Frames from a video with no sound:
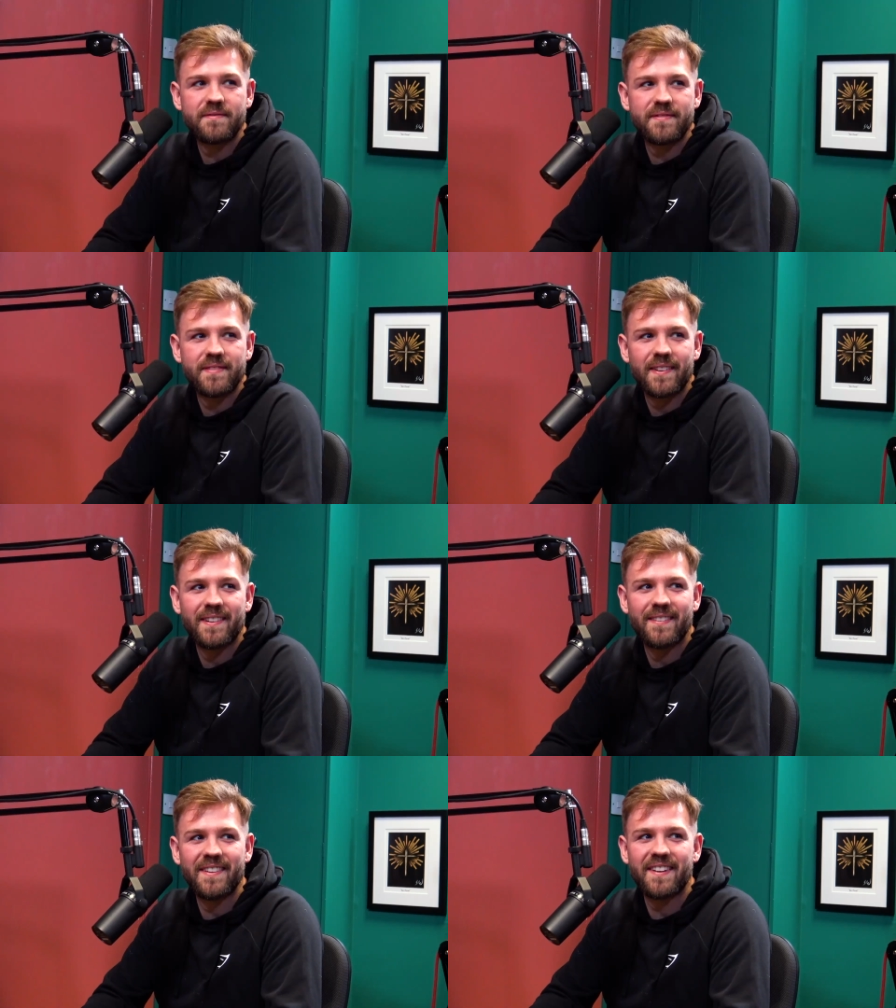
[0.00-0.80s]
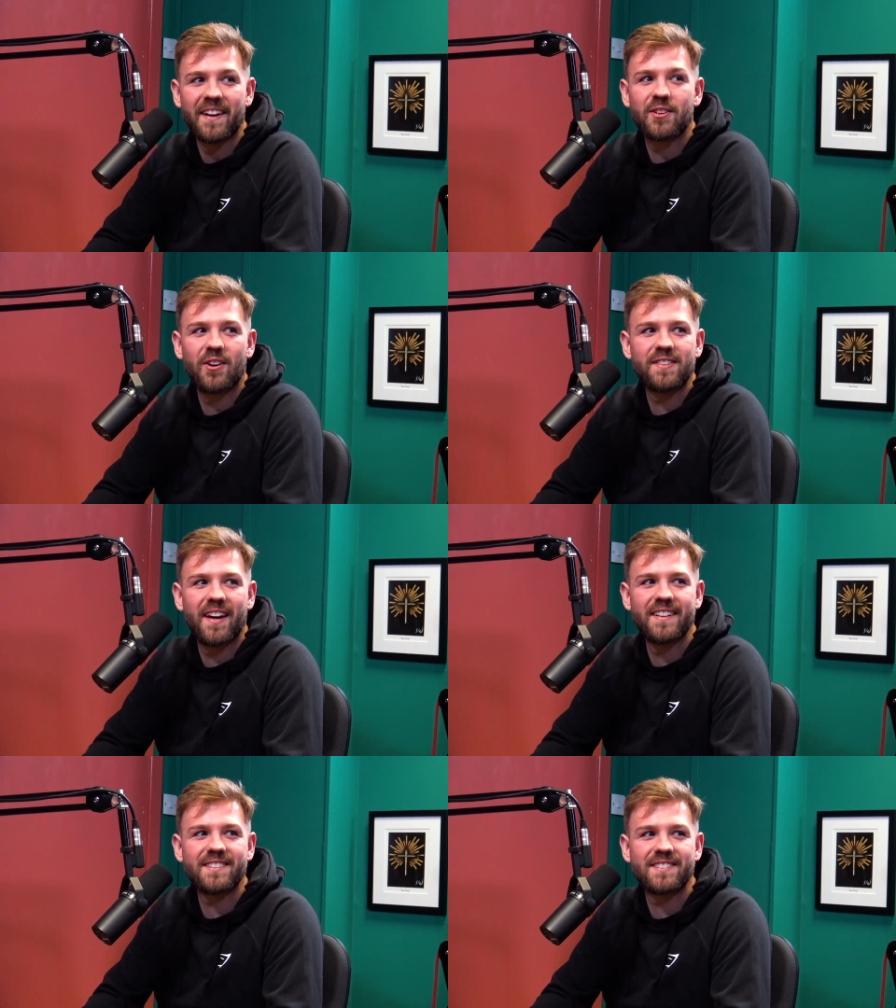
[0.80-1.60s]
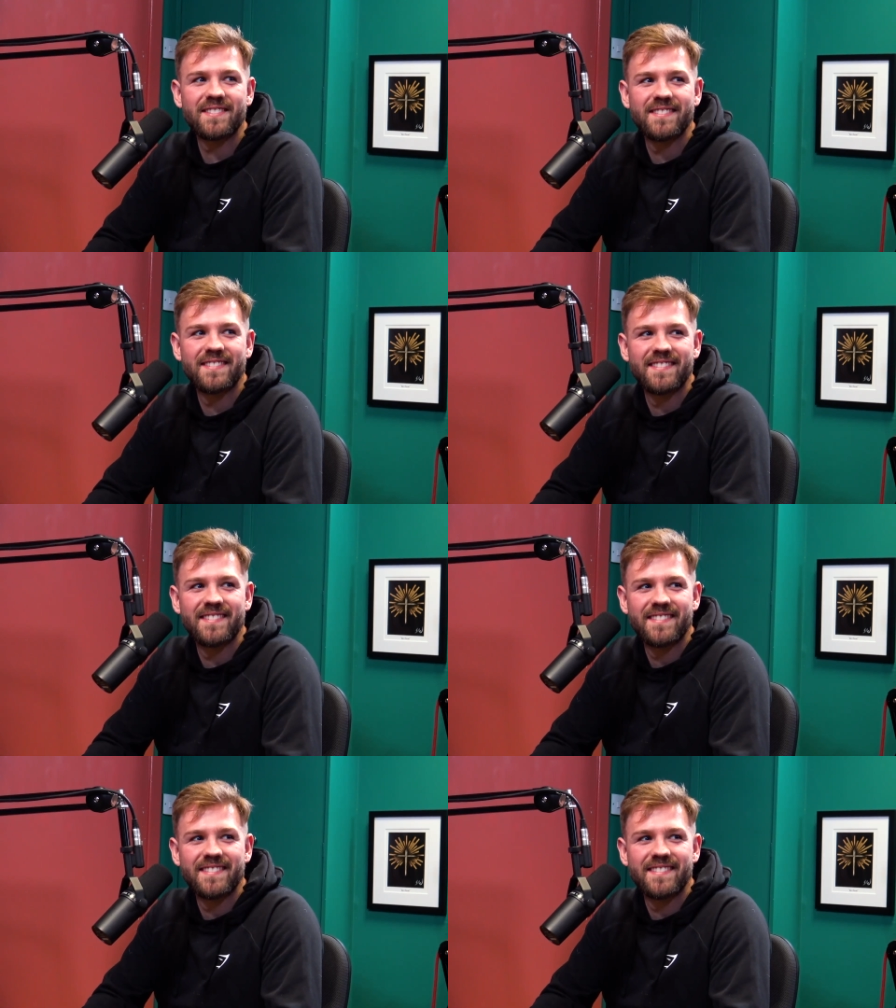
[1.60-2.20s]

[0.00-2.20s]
pick a, a trend dance. and try it.